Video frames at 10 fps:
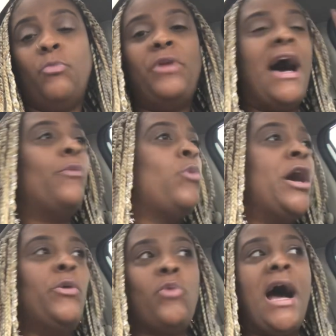Not
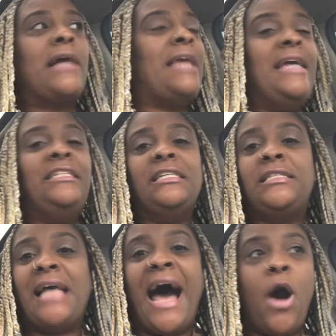one rock. They
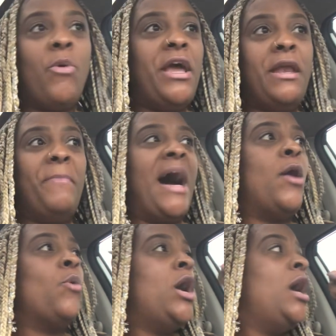just out and
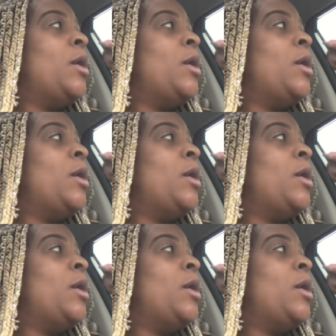about,